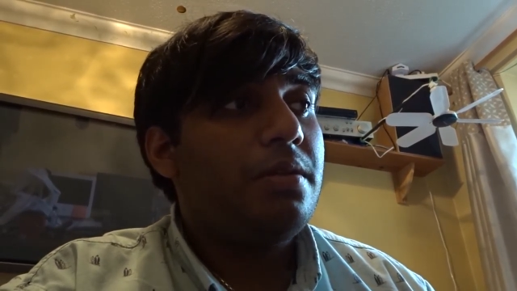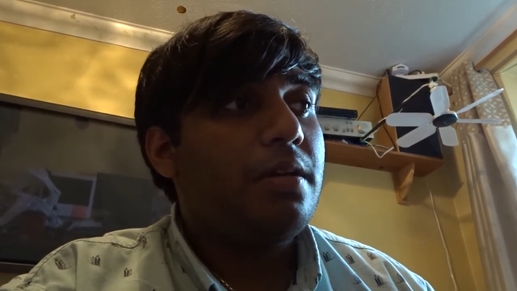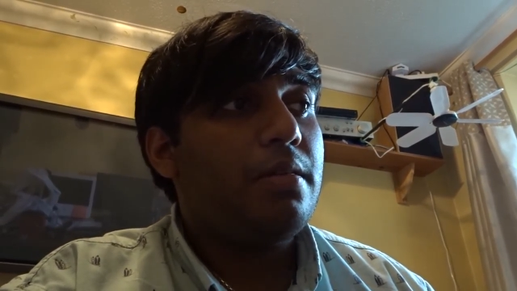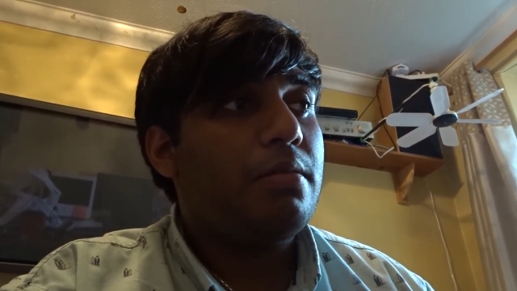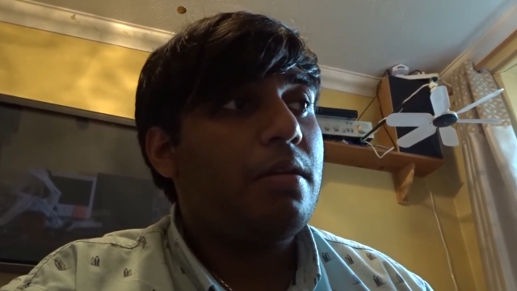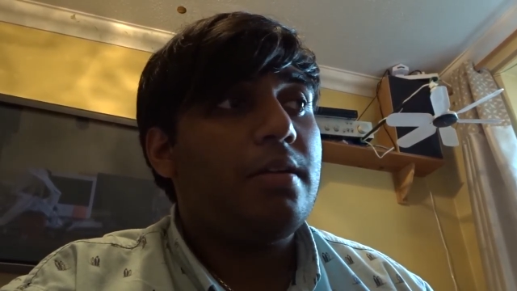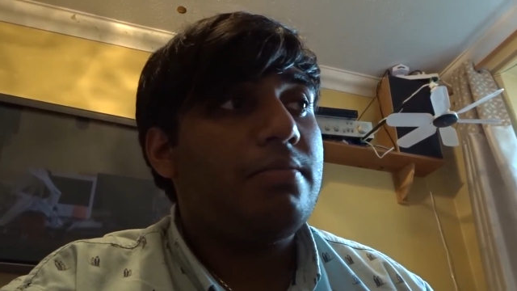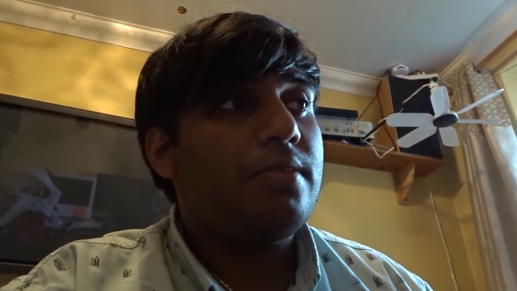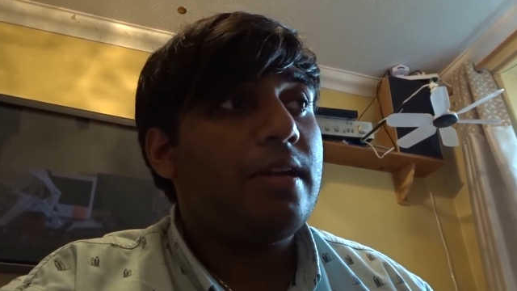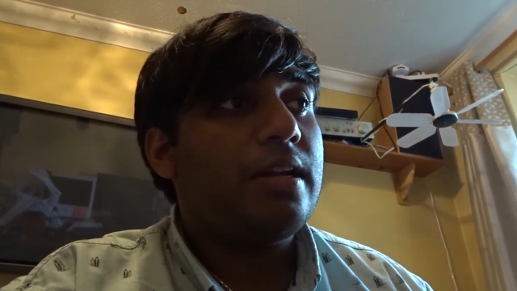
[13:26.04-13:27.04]
as I
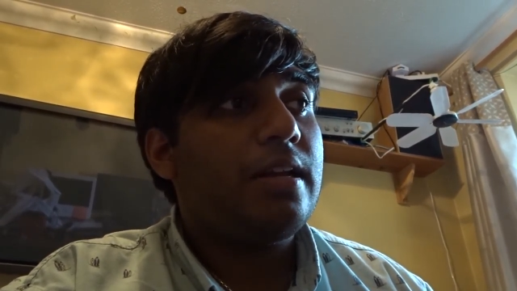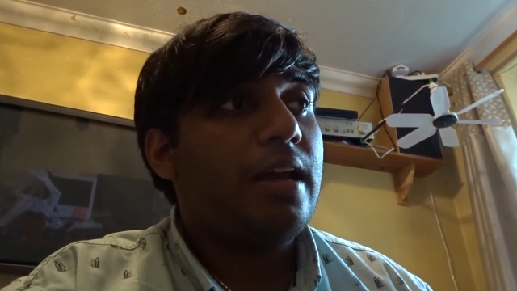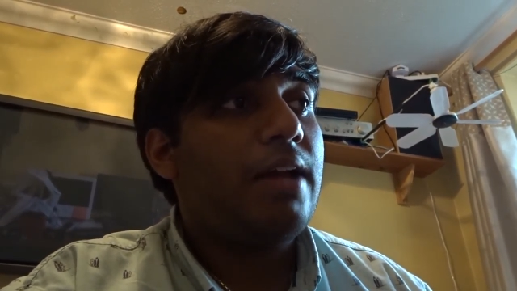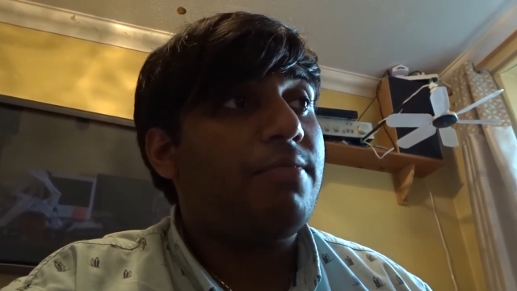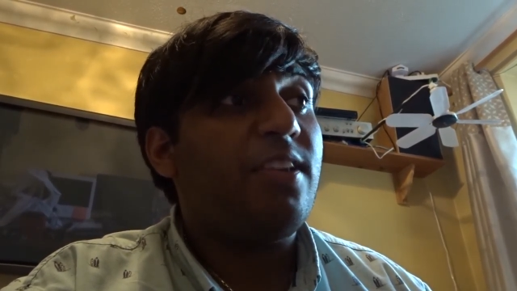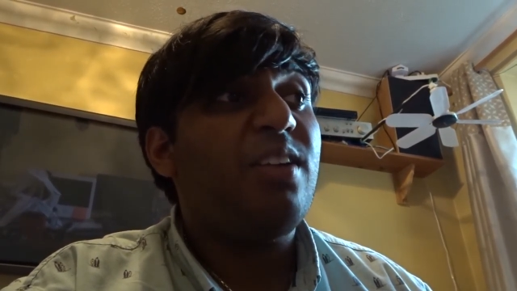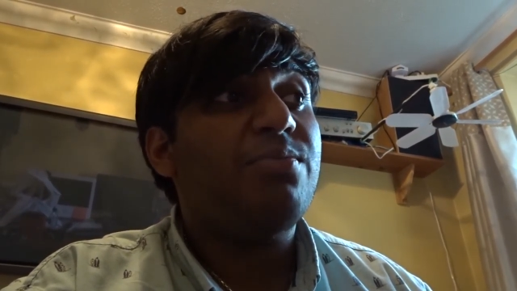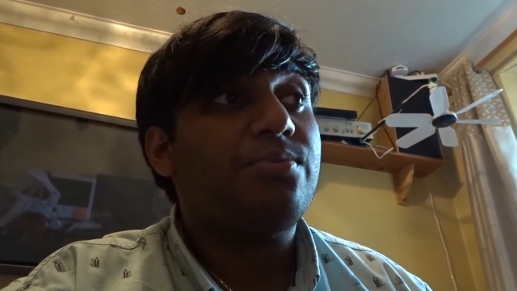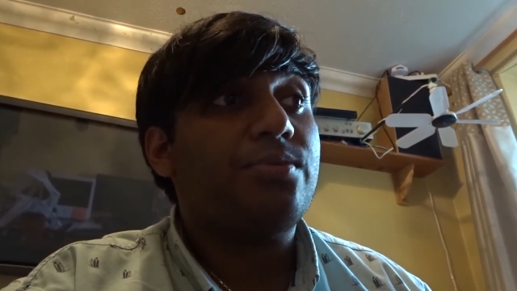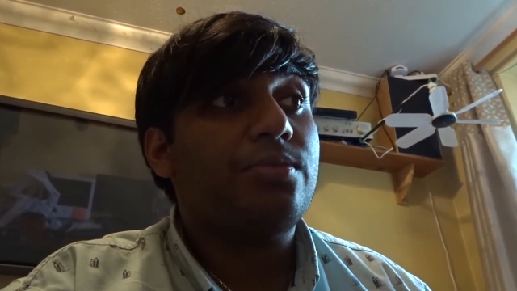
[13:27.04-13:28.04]
really have loved,
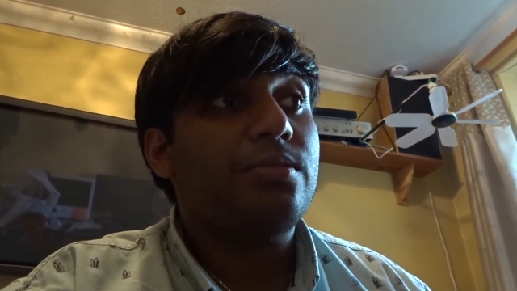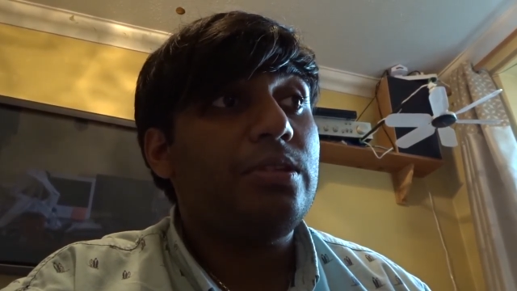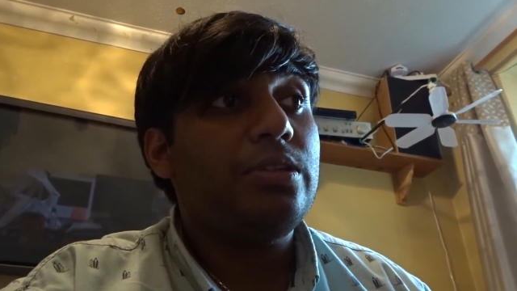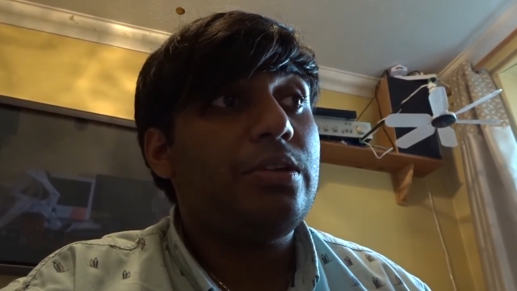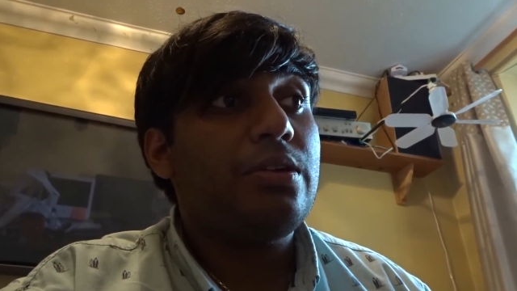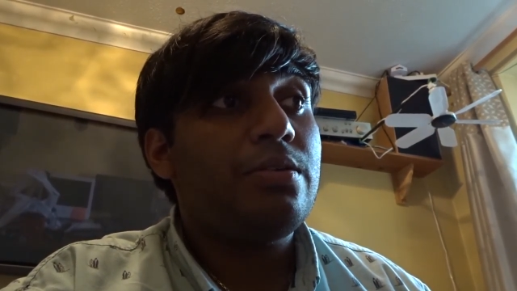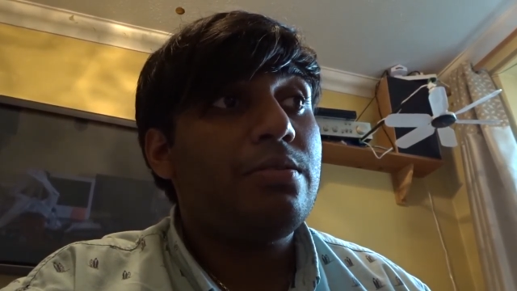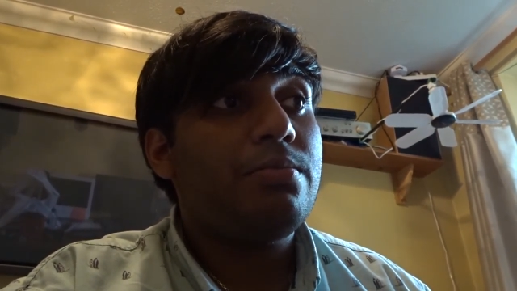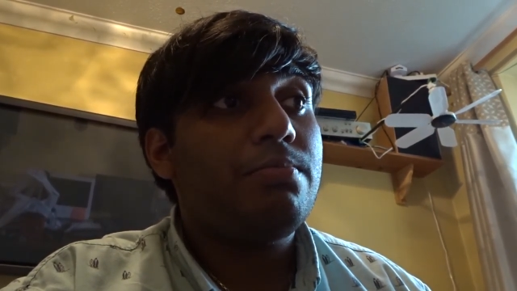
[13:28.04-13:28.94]
you know,